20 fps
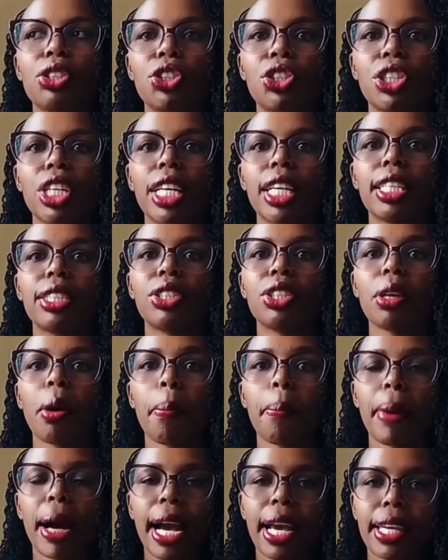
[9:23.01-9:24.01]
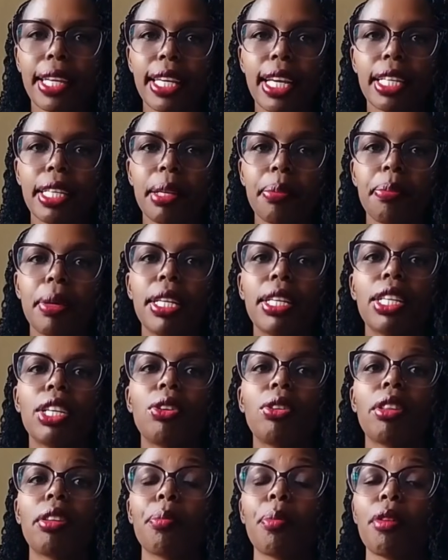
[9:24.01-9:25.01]
change per year
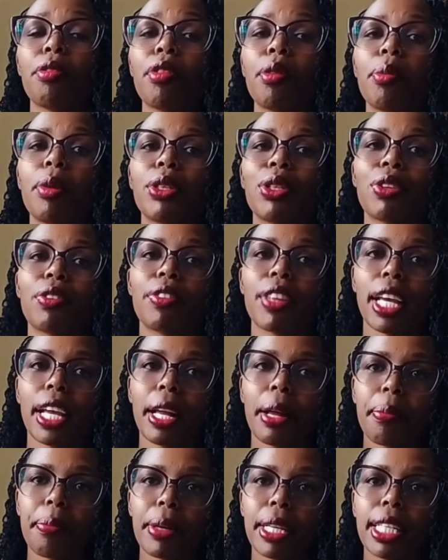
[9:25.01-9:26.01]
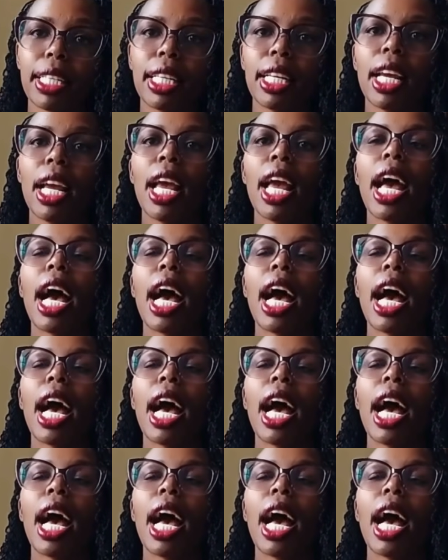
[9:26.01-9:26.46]
depending on the performance of the company,